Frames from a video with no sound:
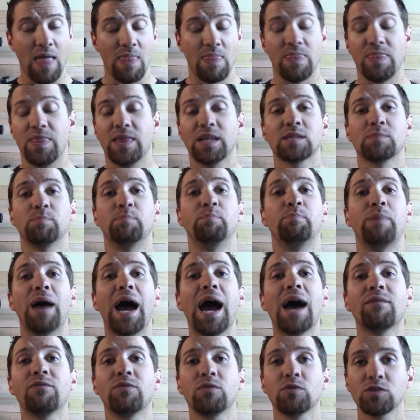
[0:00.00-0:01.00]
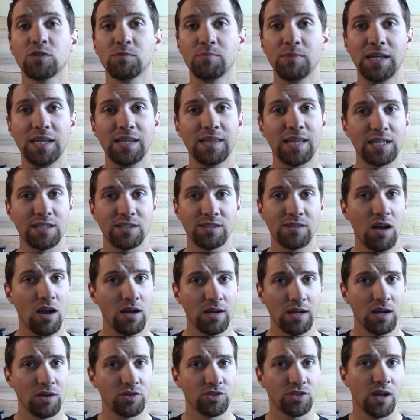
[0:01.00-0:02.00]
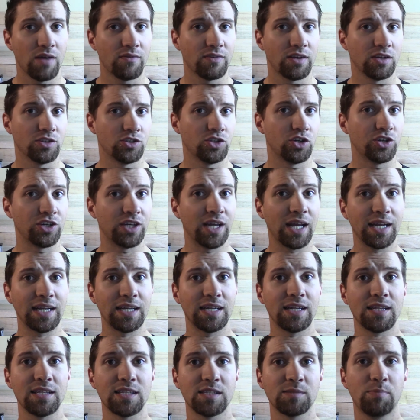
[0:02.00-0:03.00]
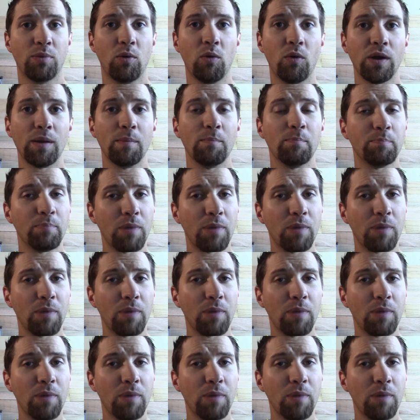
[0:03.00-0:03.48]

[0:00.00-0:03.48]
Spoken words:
This baffles me that stock airsoft guns are getting to this point,